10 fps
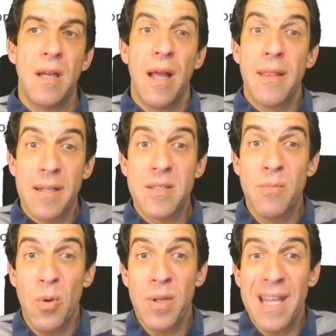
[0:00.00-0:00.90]
And that's the
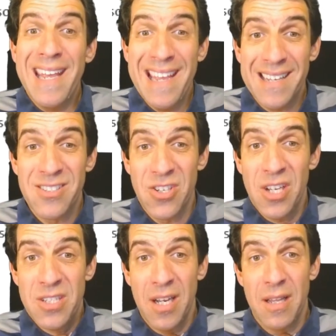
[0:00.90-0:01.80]
point. He hadn't
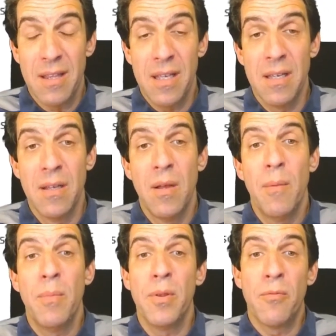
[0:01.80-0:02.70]
changed anything,
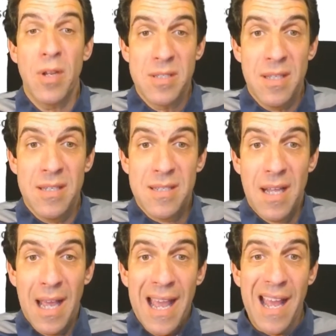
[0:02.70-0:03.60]
but the rest of the
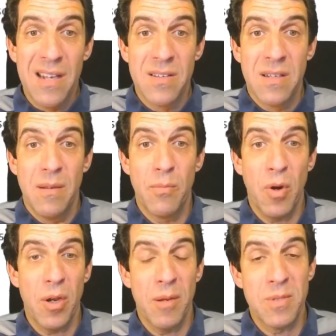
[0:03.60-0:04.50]
internet had, and
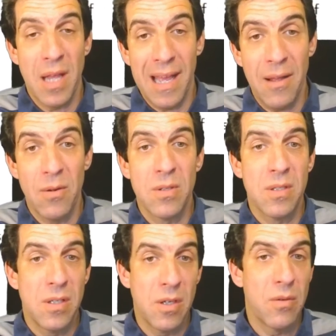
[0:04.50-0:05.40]
programs like
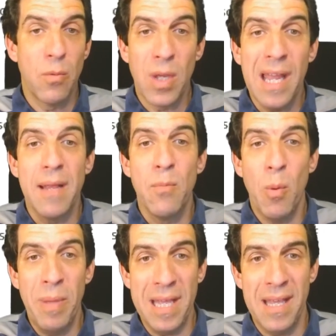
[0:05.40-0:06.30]
Outlook and were getting
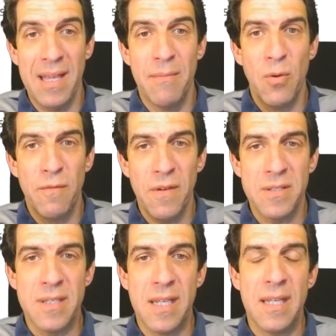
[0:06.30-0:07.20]
more picky and more
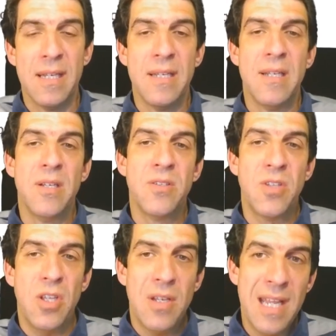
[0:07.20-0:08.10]
fussy.
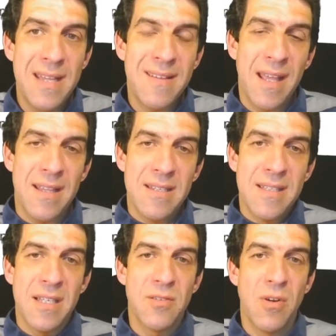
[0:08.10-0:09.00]
So you need to get these
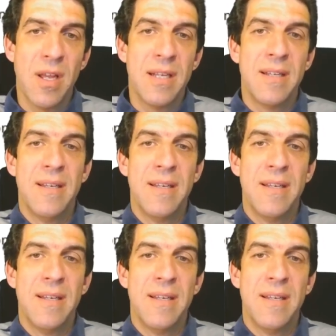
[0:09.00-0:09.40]
things right.